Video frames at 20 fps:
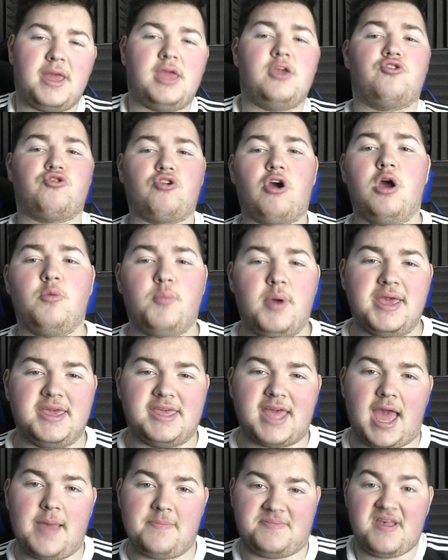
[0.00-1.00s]
you try and win
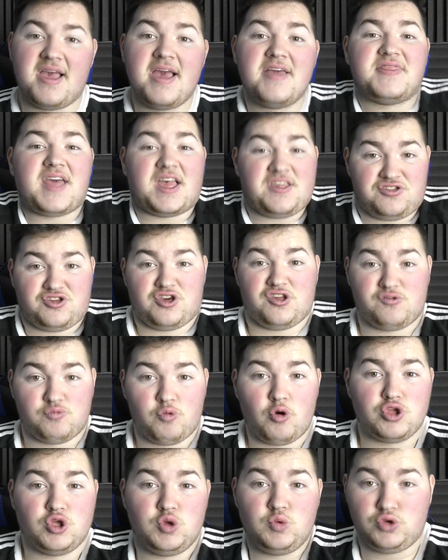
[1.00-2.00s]
games. That's just
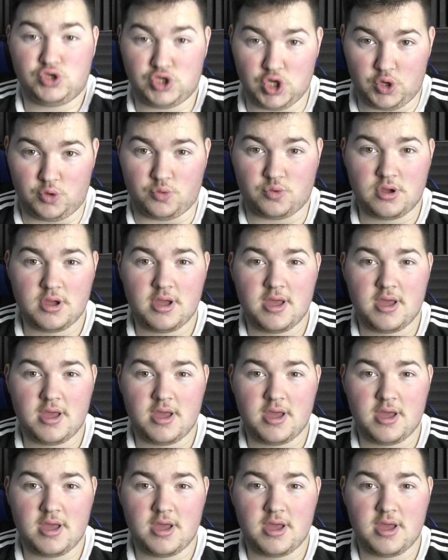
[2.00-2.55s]
what you do.